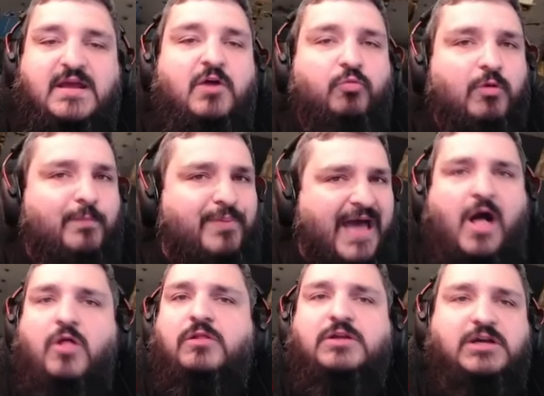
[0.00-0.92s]

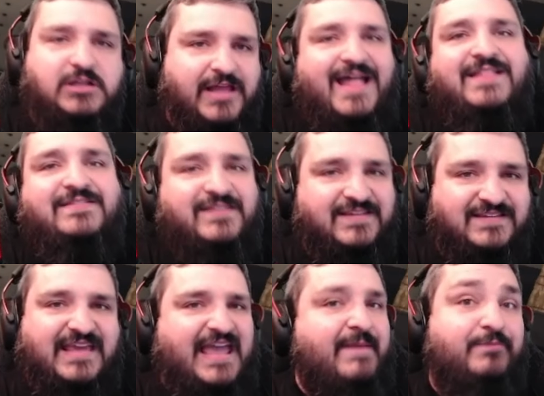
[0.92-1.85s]
repel, cleanse,
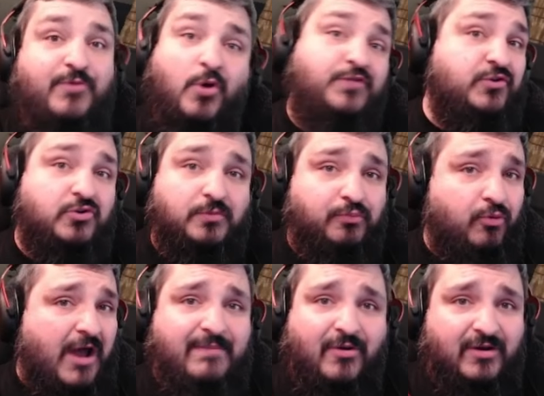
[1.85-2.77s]
escape. Those are your primary